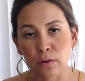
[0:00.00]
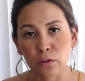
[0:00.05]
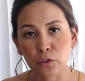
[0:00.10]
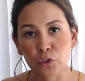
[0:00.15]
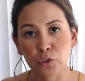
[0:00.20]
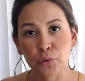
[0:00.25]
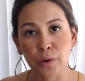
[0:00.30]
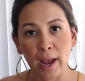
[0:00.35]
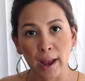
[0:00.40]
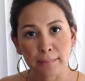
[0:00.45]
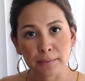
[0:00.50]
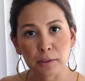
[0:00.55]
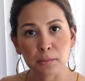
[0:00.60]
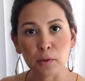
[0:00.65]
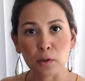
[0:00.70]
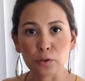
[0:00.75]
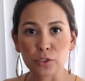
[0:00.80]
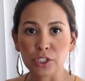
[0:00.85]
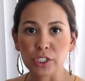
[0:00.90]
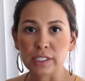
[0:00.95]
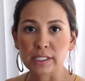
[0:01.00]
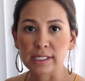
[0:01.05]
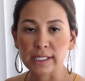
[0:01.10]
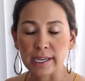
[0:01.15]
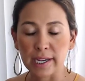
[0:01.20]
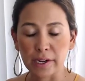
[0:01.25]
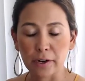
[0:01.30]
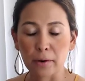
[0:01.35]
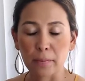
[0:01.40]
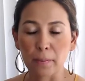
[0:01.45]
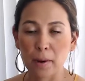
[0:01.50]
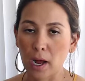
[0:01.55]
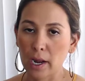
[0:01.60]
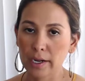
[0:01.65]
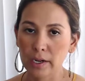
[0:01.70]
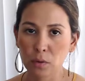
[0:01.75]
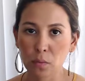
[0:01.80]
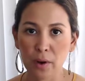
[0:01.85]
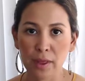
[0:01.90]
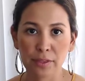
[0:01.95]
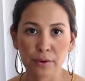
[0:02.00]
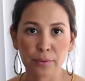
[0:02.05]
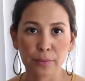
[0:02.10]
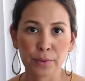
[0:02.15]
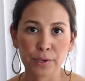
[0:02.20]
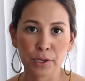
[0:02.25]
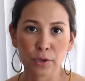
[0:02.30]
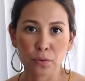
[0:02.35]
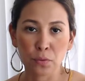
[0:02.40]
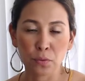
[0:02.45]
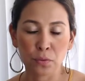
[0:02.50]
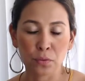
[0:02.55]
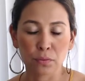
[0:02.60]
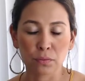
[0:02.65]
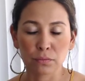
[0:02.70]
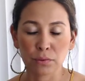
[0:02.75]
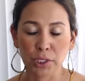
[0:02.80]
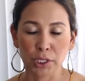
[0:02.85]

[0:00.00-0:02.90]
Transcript: trapped emotions in our body, whether you